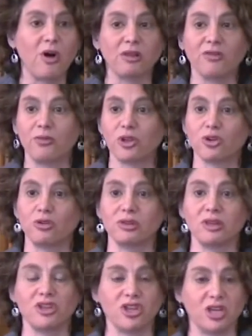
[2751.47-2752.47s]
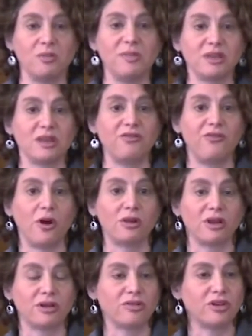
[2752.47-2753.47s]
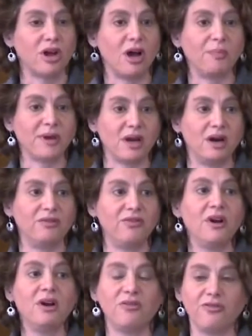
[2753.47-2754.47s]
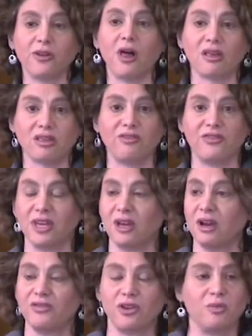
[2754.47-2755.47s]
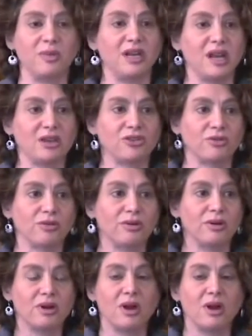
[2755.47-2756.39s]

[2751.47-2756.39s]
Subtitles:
all of which could legitimately fall under the topic of philosophy of human nature.